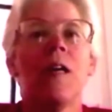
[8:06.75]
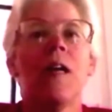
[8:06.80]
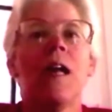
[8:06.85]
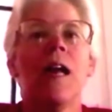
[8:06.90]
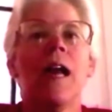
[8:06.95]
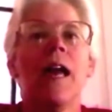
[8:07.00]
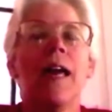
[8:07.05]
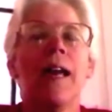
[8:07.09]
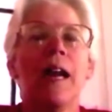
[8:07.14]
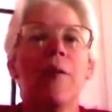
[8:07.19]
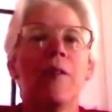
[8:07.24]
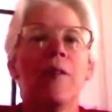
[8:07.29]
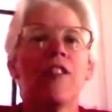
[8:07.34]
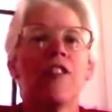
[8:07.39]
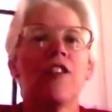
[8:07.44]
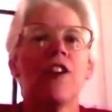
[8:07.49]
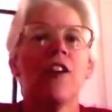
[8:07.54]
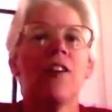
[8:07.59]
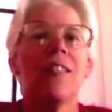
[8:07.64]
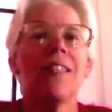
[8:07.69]
And I would
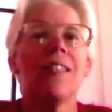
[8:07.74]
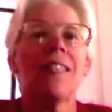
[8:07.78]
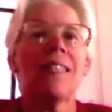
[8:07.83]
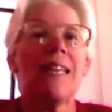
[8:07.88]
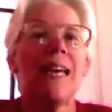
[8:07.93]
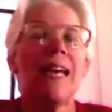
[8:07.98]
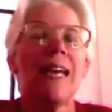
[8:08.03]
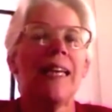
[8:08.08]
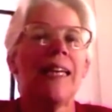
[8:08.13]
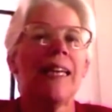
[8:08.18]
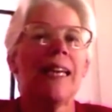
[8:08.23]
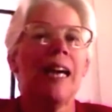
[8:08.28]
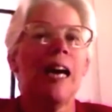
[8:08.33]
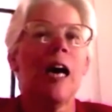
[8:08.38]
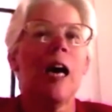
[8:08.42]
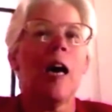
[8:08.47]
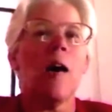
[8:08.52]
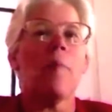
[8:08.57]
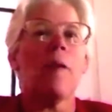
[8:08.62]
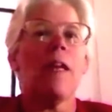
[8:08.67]
start standing
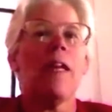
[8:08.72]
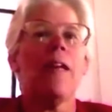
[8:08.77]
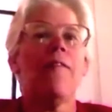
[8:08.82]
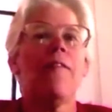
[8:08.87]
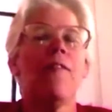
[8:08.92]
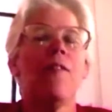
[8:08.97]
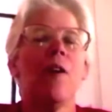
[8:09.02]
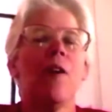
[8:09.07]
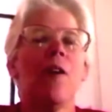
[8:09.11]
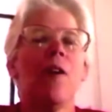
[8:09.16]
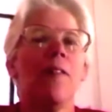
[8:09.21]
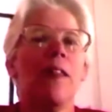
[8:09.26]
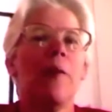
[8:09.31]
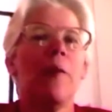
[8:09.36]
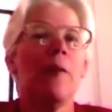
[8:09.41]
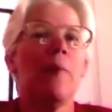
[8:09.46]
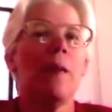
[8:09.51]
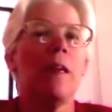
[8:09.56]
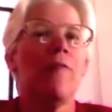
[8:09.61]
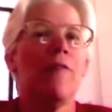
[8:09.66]
up, and even though they would
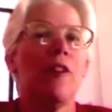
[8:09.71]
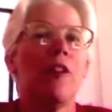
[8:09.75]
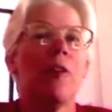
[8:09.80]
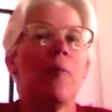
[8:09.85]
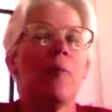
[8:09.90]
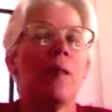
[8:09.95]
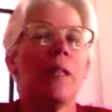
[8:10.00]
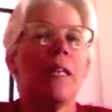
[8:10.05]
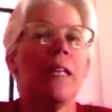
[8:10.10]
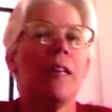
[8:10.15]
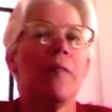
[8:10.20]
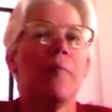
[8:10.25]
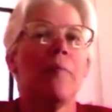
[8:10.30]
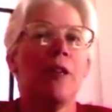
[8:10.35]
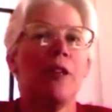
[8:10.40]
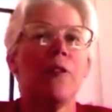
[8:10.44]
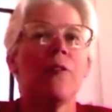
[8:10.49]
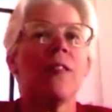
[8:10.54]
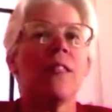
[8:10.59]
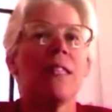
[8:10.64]
be verbally
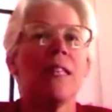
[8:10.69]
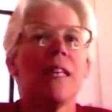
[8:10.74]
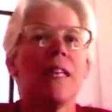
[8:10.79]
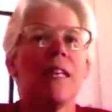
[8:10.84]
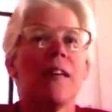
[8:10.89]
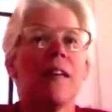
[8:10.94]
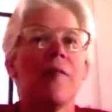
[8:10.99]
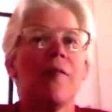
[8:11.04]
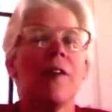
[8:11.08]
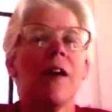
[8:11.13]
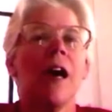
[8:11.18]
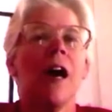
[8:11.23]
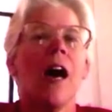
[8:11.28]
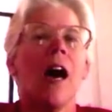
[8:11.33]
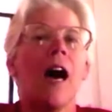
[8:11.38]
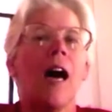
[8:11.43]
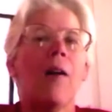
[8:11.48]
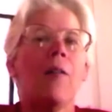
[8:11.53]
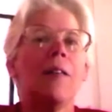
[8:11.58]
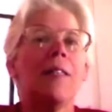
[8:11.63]
abusive, I
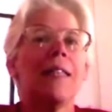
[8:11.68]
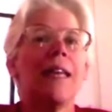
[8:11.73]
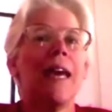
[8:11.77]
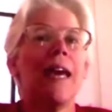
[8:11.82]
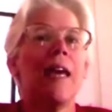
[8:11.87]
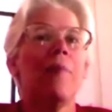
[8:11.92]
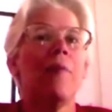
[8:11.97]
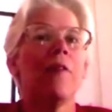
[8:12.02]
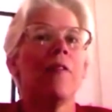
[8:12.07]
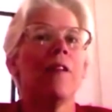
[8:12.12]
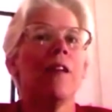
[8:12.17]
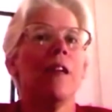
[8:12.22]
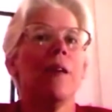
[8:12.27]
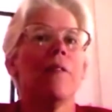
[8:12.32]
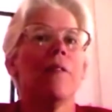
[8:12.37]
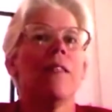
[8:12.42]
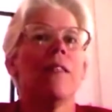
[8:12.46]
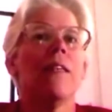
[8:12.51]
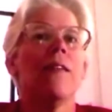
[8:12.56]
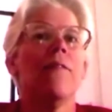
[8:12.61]
was able, you know, I was
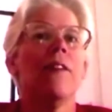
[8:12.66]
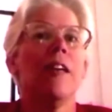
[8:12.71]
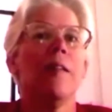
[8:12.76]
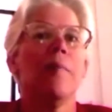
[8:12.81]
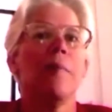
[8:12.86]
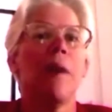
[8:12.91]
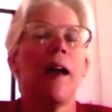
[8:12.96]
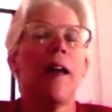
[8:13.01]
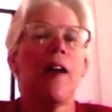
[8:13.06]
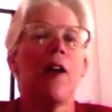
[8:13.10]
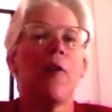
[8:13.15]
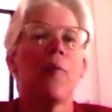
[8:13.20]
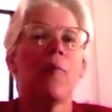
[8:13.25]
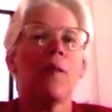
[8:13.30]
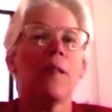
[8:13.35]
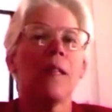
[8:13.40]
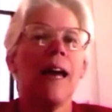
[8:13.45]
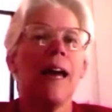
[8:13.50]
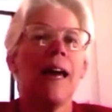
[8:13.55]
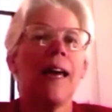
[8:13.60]
living in my own
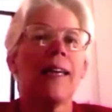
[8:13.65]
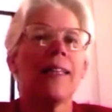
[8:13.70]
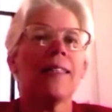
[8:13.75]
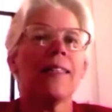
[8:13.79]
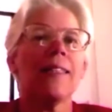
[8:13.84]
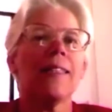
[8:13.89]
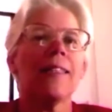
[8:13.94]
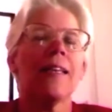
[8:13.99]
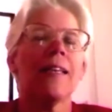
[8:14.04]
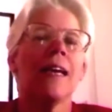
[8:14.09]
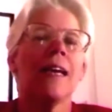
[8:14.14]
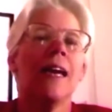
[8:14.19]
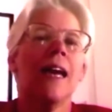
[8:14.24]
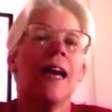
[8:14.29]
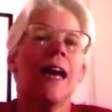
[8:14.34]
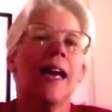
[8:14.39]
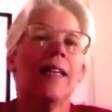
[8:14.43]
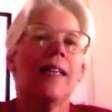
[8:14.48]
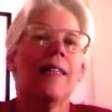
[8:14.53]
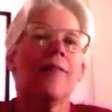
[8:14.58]
place,
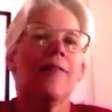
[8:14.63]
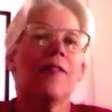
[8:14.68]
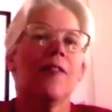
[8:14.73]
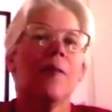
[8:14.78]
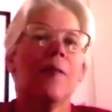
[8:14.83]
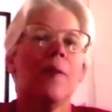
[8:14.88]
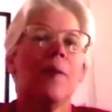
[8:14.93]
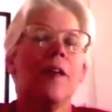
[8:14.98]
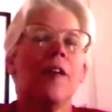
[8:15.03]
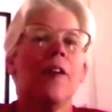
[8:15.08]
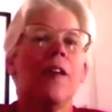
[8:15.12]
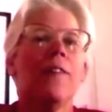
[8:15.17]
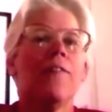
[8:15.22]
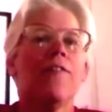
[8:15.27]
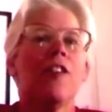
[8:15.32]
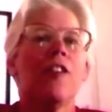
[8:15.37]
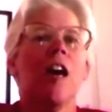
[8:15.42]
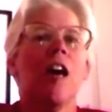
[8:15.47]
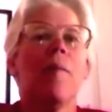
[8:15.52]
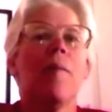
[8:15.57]
and for a period of
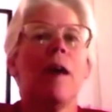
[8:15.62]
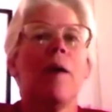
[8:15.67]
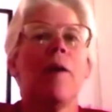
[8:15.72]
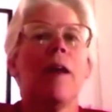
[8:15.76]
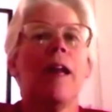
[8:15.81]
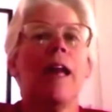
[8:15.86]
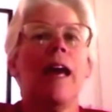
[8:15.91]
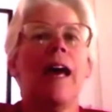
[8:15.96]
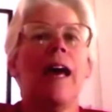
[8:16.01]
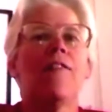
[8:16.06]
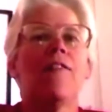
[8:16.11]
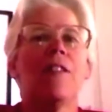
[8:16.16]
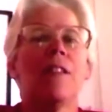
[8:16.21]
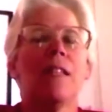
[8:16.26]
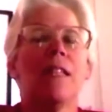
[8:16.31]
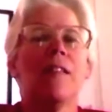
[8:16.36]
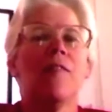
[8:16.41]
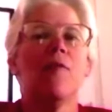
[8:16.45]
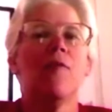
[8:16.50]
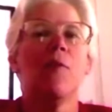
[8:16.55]
time I would have to live
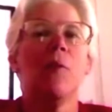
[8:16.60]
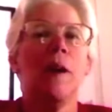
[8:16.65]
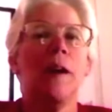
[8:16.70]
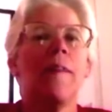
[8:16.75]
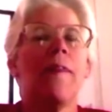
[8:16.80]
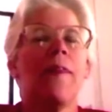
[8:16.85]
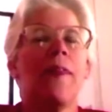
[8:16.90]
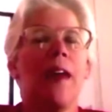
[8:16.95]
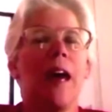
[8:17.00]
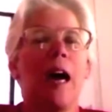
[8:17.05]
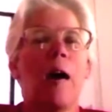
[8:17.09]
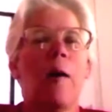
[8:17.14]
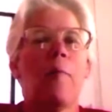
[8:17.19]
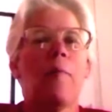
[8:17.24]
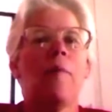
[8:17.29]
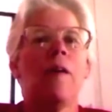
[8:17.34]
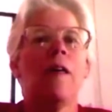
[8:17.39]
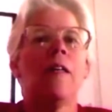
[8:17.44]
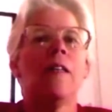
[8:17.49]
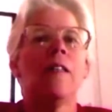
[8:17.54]
with them
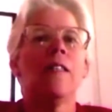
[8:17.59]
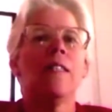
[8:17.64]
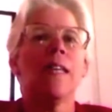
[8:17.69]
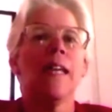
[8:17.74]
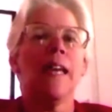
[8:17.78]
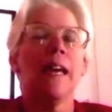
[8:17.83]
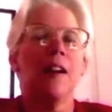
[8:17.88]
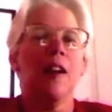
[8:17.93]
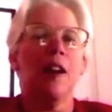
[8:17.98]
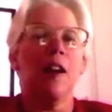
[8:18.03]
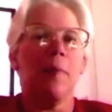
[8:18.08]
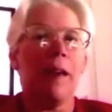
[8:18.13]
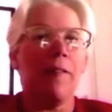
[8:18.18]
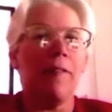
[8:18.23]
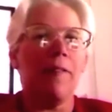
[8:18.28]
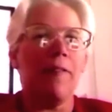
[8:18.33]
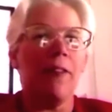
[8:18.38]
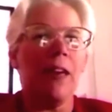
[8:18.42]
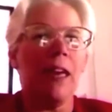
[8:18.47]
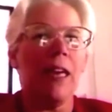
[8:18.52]
to get on my
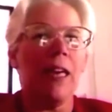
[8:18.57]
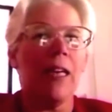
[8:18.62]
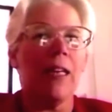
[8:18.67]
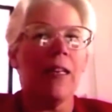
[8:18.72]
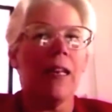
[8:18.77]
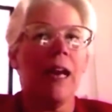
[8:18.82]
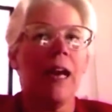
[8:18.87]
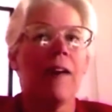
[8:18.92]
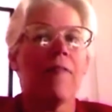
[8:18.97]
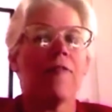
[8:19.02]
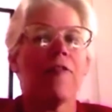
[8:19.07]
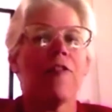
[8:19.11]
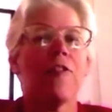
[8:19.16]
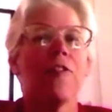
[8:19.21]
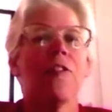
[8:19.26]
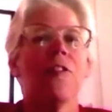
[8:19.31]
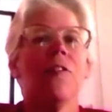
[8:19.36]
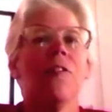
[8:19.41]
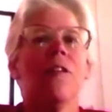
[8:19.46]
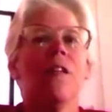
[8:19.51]
feet
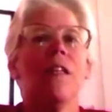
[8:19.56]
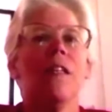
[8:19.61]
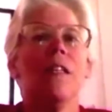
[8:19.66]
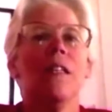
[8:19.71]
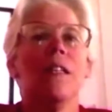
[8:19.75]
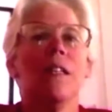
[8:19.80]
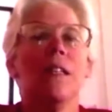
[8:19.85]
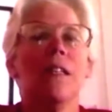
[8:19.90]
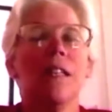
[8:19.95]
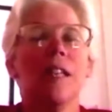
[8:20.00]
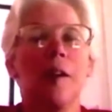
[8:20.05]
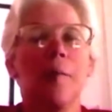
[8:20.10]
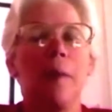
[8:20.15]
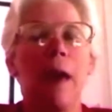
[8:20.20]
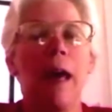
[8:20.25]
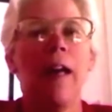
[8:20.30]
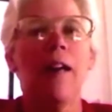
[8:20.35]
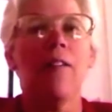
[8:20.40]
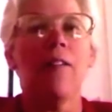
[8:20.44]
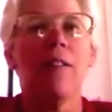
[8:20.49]
after, you know,
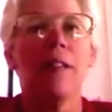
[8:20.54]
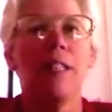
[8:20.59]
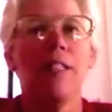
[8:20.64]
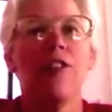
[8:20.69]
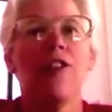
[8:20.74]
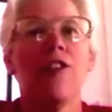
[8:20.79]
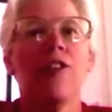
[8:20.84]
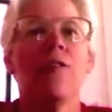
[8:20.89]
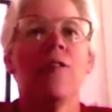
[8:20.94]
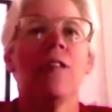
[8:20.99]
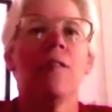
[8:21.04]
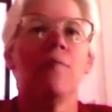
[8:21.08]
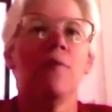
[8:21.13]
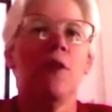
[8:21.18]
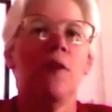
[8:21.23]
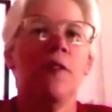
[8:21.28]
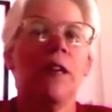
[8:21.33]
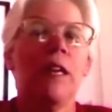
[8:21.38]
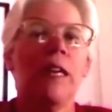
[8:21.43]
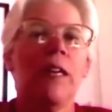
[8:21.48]
medical issues and
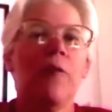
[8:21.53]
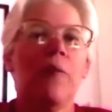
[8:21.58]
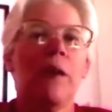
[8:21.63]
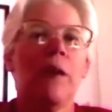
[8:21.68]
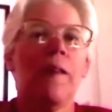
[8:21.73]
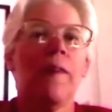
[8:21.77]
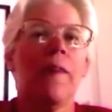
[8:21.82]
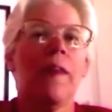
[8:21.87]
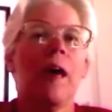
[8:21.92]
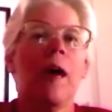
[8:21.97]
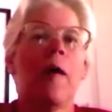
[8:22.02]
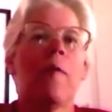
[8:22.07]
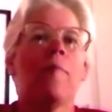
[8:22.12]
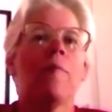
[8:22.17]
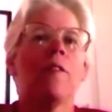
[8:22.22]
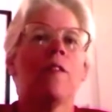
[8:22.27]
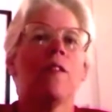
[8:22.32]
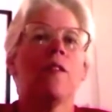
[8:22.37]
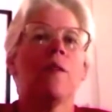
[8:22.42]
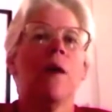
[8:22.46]
moving in with them,
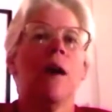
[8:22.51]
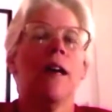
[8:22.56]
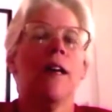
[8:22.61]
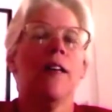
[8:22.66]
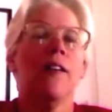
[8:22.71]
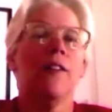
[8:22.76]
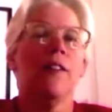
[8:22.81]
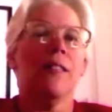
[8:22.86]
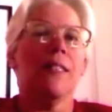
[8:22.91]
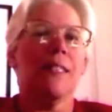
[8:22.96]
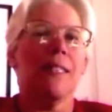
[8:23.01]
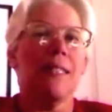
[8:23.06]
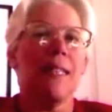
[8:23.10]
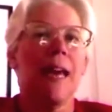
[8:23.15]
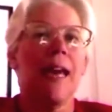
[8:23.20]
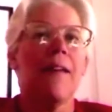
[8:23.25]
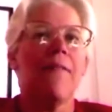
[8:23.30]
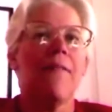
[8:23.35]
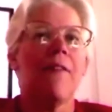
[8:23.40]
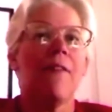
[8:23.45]
so I could
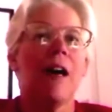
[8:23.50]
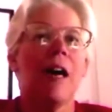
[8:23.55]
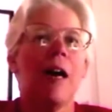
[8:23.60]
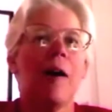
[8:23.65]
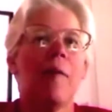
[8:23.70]
save up